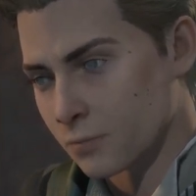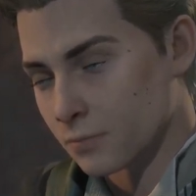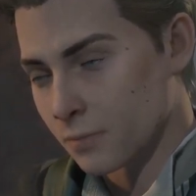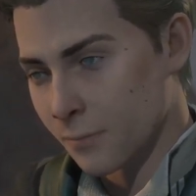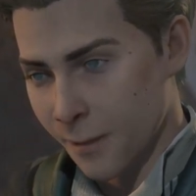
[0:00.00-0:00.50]

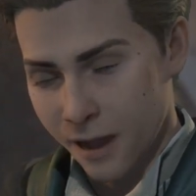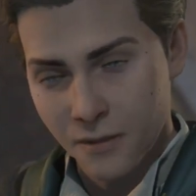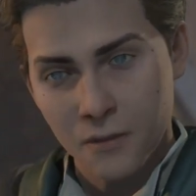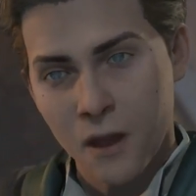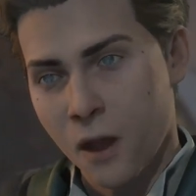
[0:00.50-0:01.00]
Oh, yeah?
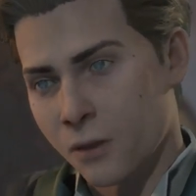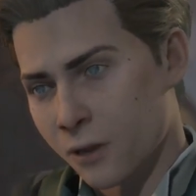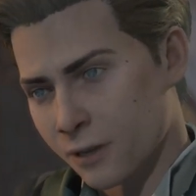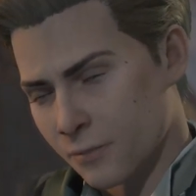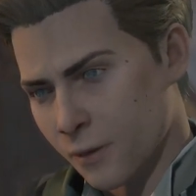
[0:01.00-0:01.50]
My
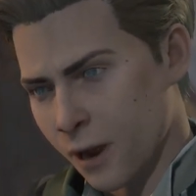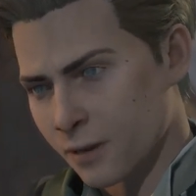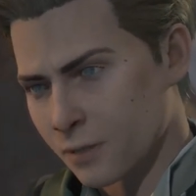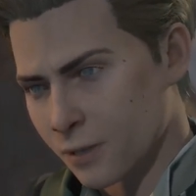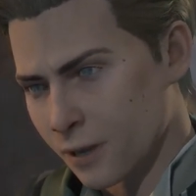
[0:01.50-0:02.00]
father is
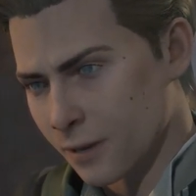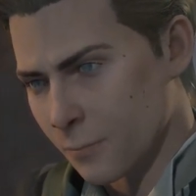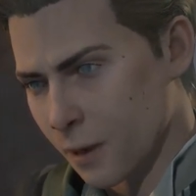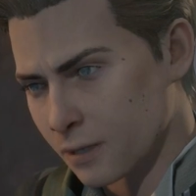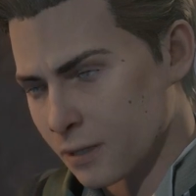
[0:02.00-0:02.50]
friends with the
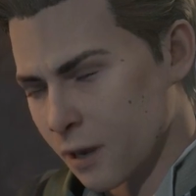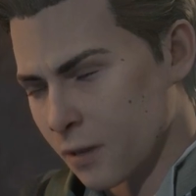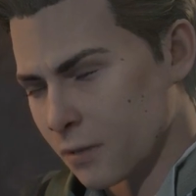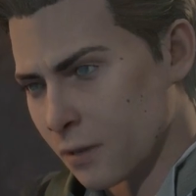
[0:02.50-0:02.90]
headmaster.